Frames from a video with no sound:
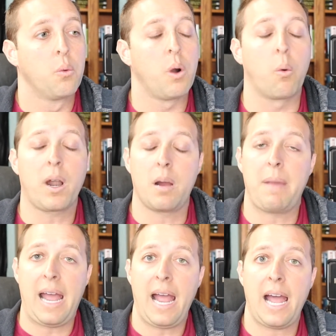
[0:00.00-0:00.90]
Well, where
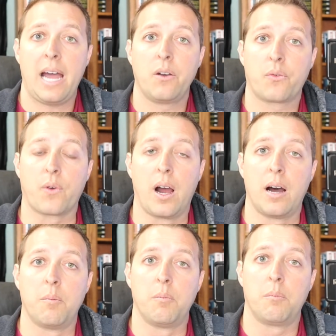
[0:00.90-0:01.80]
I'm at
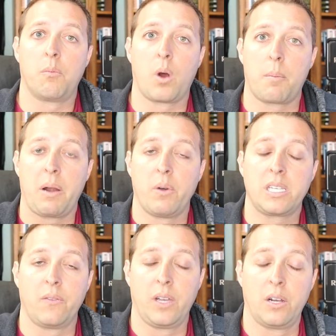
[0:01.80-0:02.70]
from one of my
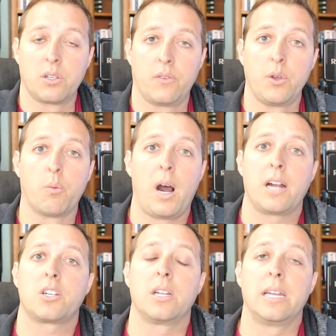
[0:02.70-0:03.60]
recent videos, if you
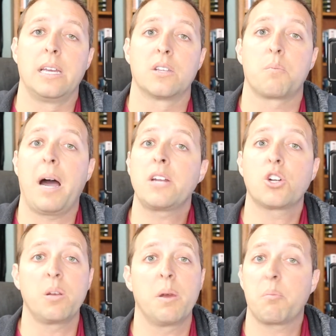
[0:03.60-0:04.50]
watched it, is my
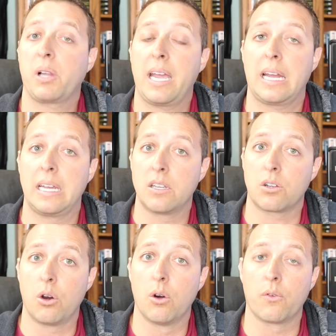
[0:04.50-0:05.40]
treatment plan
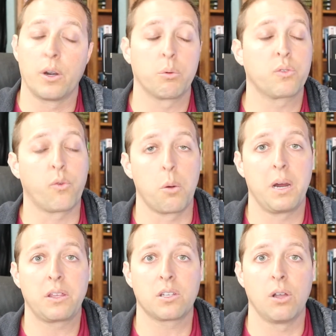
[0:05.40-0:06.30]
is over. It was four
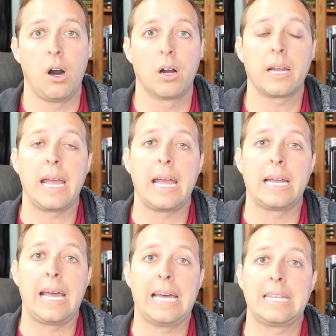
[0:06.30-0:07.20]
months long,
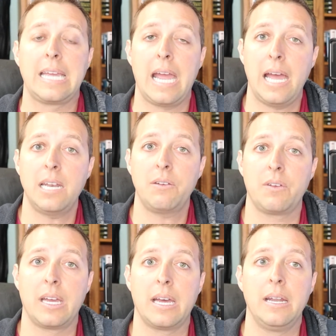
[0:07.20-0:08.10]
and at the end
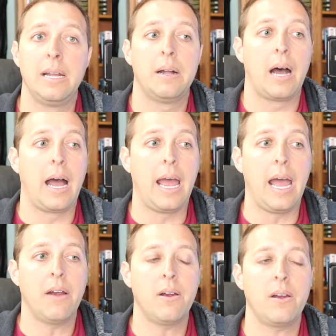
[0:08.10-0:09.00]
of it,
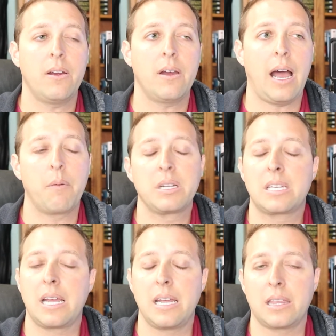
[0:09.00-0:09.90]
er, I would
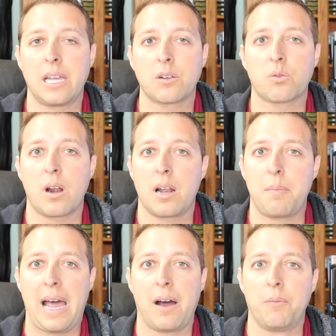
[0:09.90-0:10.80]
say things were at
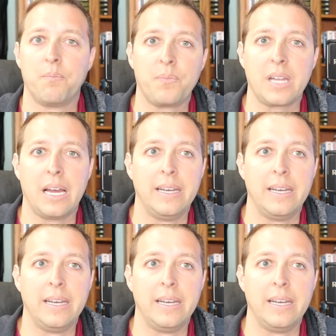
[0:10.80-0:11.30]
about a